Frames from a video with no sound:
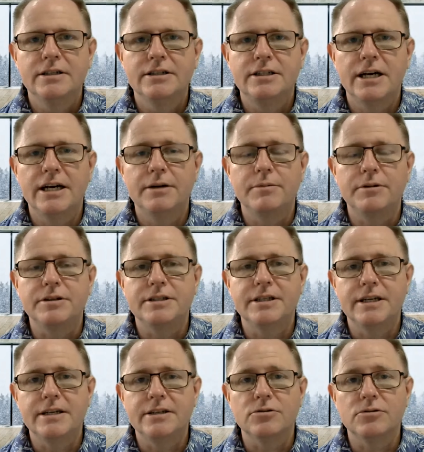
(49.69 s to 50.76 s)

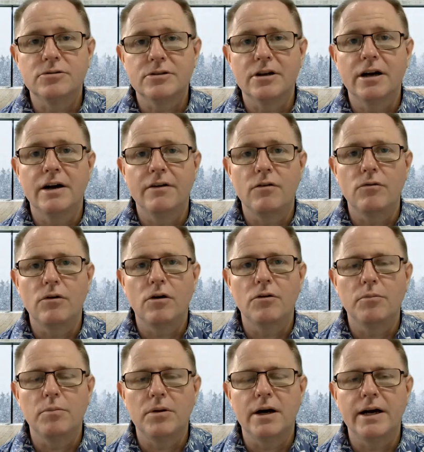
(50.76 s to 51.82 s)
JWTs also have a role
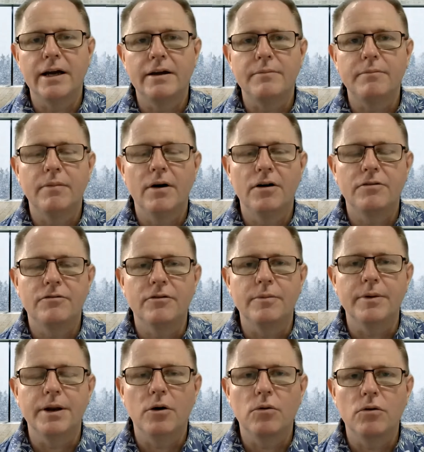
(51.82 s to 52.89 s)
to play, both from
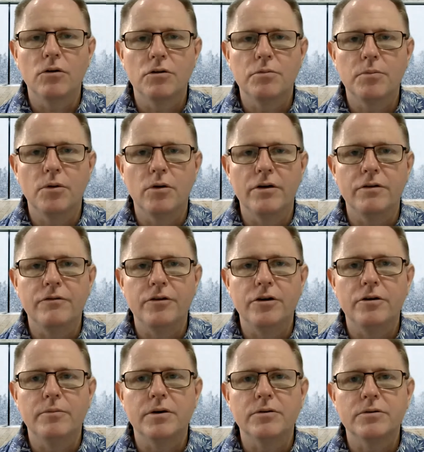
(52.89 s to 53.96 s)
an OAuth point of
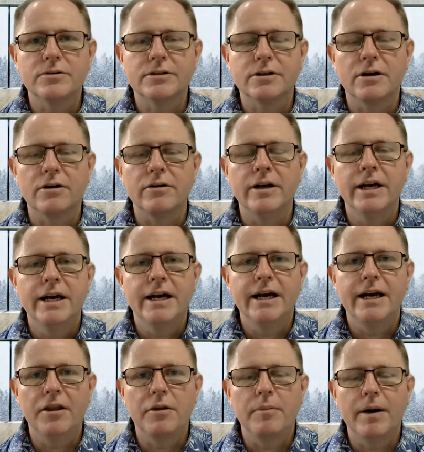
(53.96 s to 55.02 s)
view, but also
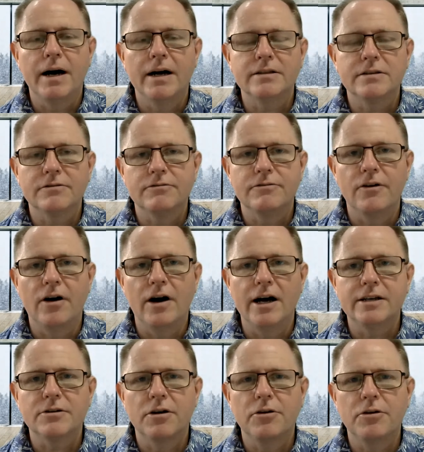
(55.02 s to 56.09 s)
in other parts of FHIR.
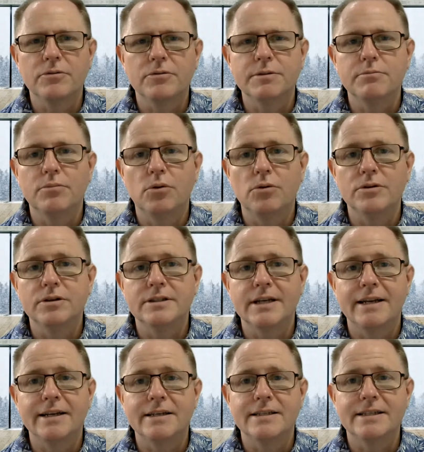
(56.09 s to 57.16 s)
So I thought it was important
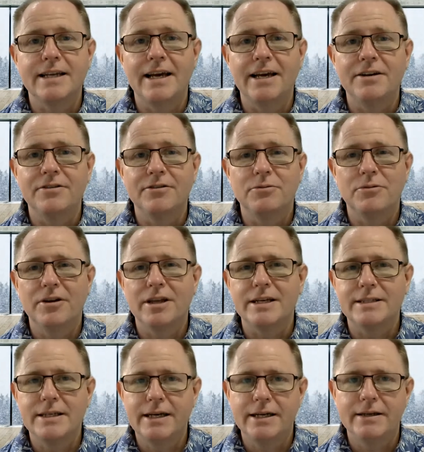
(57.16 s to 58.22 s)
to understand where
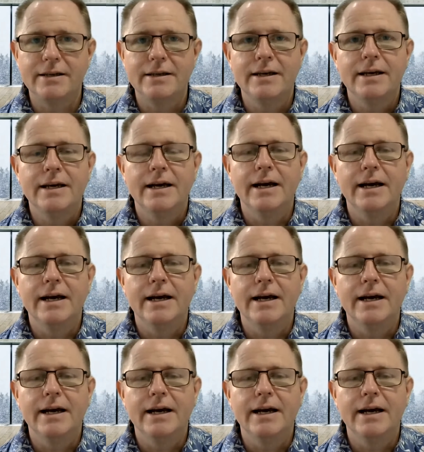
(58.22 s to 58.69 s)
they sit